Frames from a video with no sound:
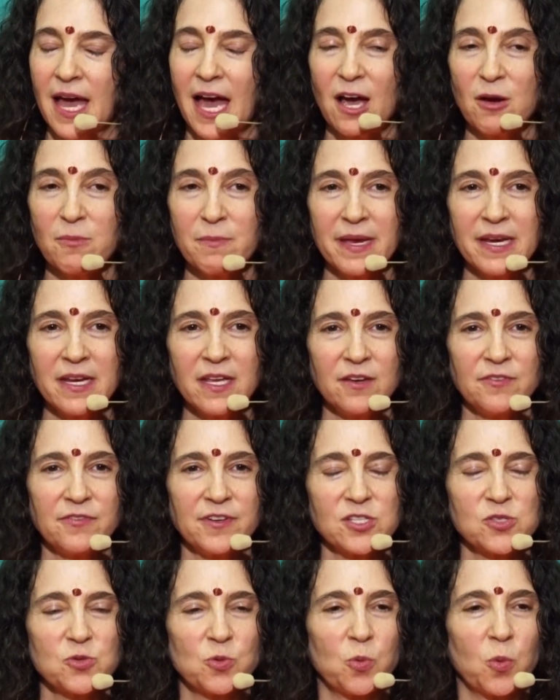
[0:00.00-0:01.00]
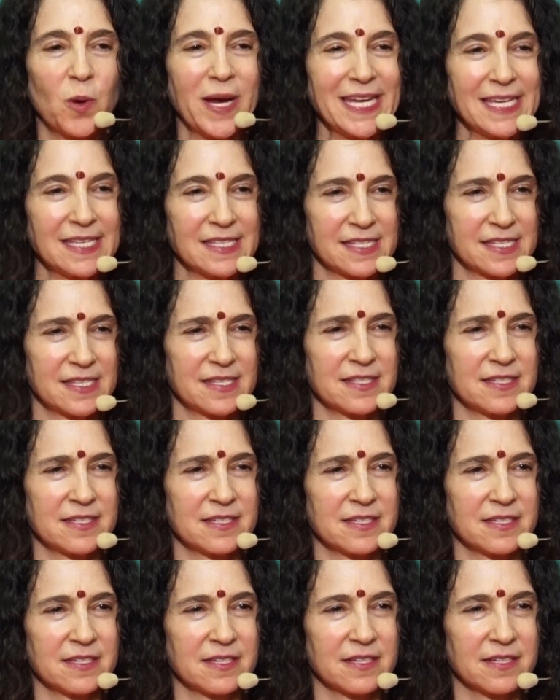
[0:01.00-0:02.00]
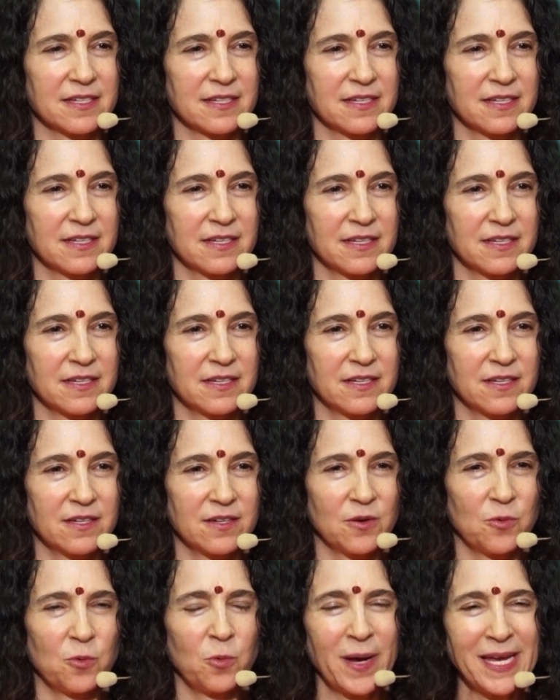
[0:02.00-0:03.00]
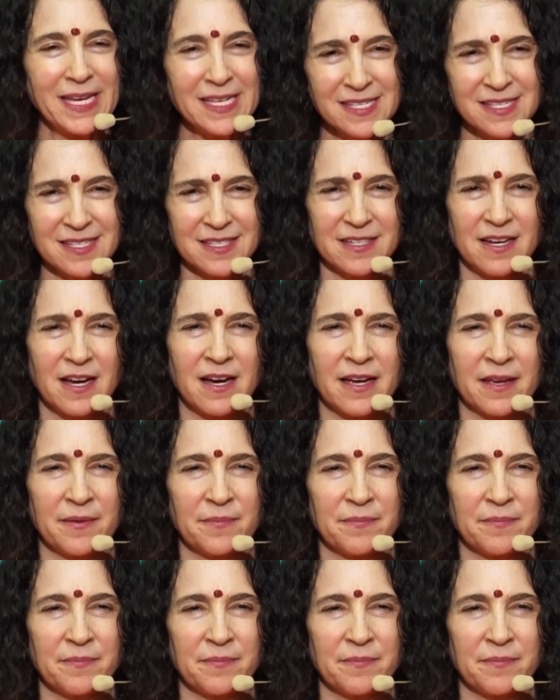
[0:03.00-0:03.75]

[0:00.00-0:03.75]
How many of us waste time?